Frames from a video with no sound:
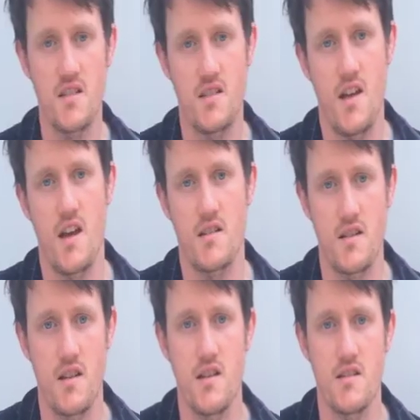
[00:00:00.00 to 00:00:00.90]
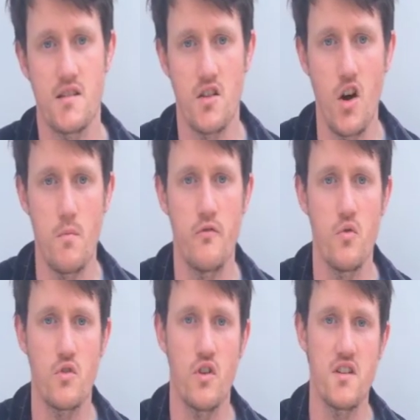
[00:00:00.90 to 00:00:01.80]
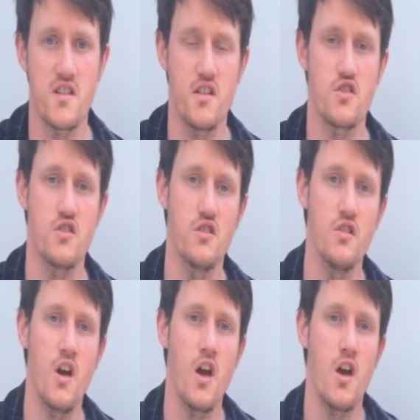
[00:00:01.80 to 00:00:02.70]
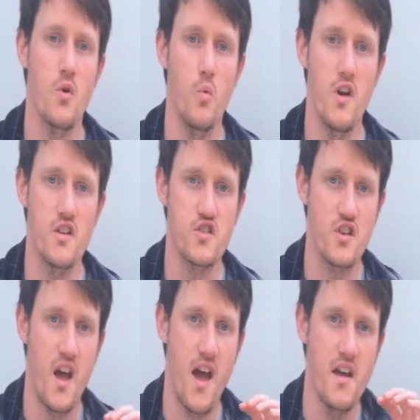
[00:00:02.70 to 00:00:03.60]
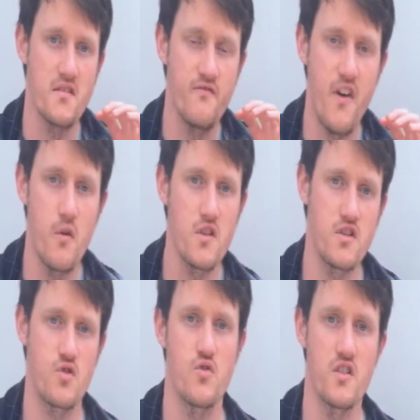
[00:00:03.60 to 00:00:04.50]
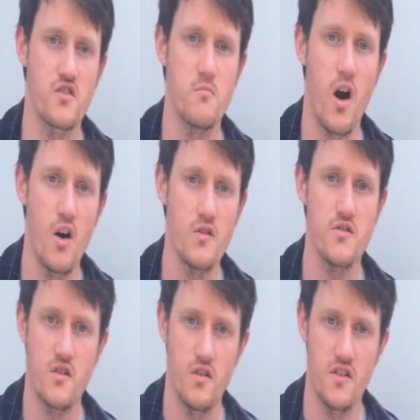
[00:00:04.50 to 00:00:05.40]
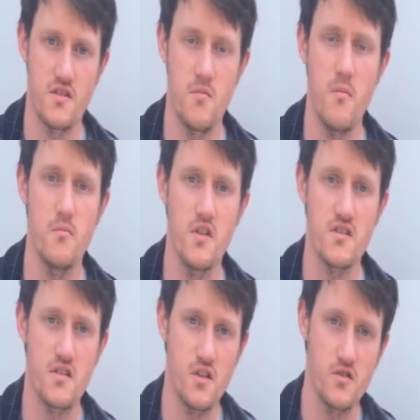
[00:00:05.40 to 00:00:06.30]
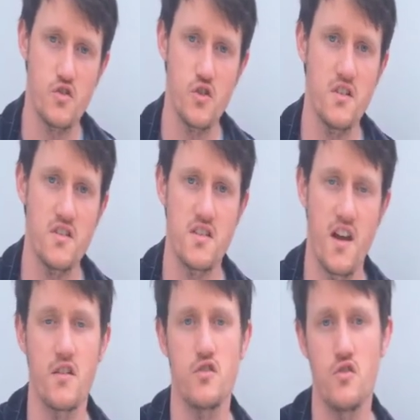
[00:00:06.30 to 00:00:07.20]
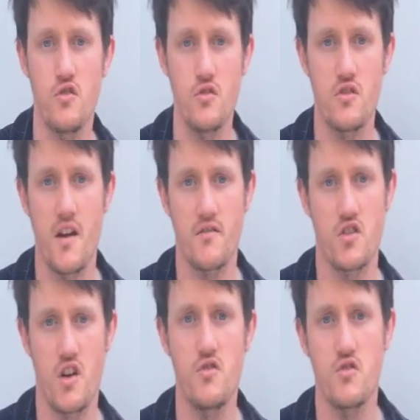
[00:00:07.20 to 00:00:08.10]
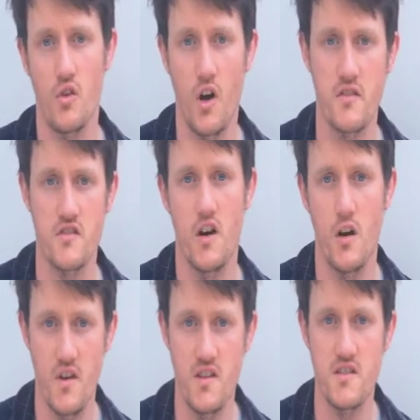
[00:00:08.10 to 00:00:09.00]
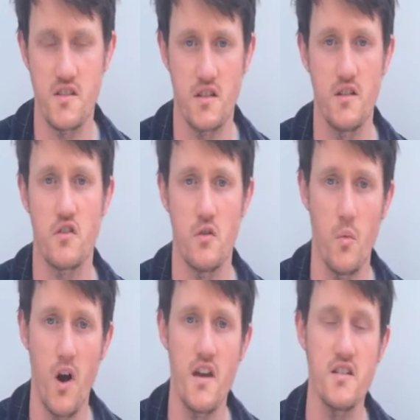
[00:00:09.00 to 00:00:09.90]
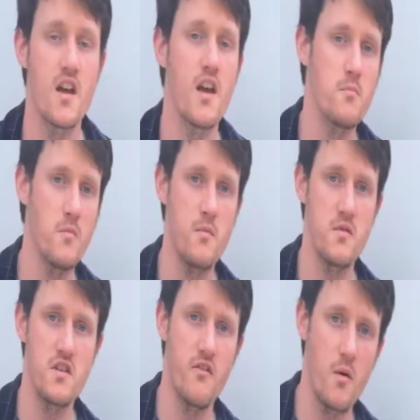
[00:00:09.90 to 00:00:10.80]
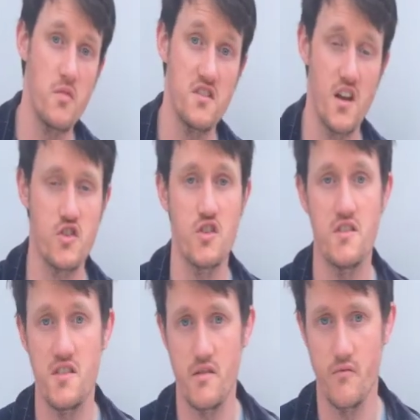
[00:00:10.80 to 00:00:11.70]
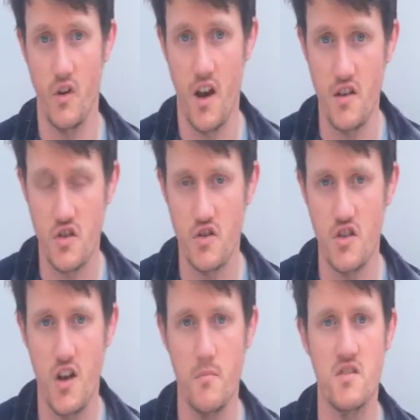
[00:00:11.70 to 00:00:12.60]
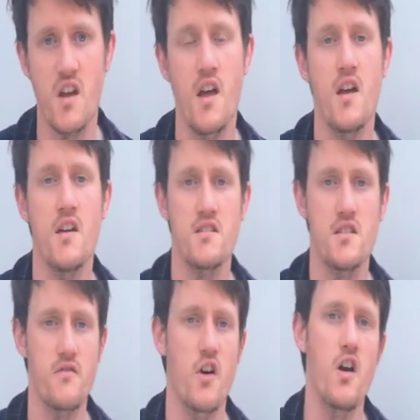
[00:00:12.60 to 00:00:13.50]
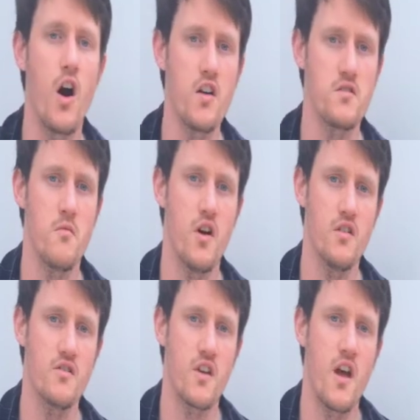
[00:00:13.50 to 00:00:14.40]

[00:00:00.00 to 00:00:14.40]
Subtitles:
sect is a type of organisation which has very strict demands on its members. So to join a sect, you usually have to change your lifestyle in significant ways, maybe give up possessions, even relationships. So there's a very high demand.